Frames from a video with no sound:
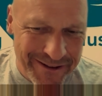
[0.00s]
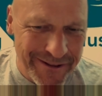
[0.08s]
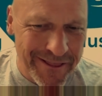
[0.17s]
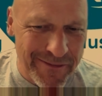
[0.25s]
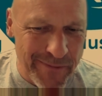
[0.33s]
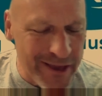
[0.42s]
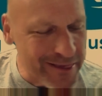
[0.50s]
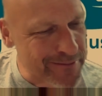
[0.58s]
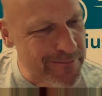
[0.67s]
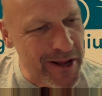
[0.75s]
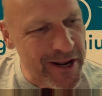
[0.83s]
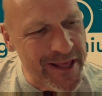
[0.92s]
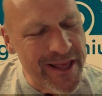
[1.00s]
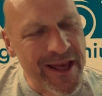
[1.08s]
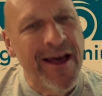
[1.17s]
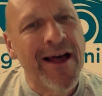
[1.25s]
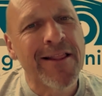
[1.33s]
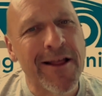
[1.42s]
Let's make some money.
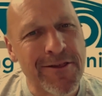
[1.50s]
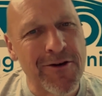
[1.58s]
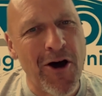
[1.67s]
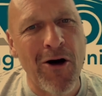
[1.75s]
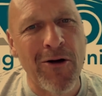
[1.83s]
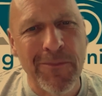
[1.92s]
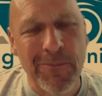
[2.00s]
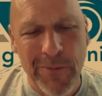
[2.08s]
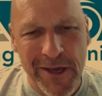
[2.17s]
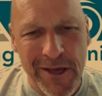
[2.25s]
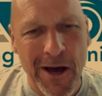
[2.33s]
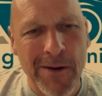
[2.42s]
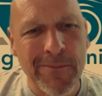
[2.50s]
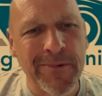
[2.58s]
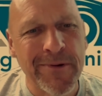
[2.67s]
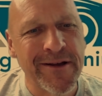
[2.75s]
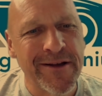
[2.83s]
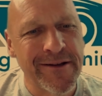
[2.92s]
Let's all become
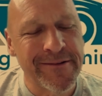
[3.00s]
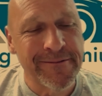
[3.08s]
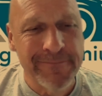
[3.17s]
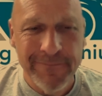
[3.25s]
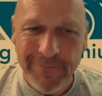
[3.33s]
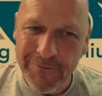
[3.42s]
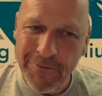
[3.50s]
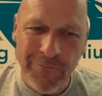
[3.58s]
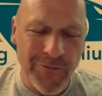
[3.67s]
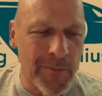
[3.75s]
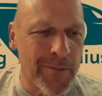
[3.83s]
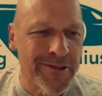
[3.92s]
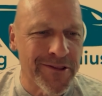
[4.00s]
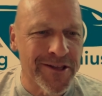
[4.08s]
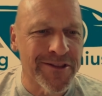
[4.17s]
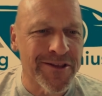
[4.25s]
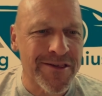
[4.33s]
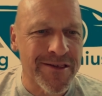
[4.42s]
Flipping
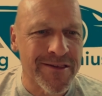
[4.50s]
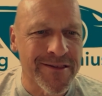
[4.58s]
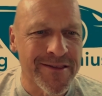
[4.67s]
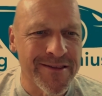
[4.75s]
Geniuses.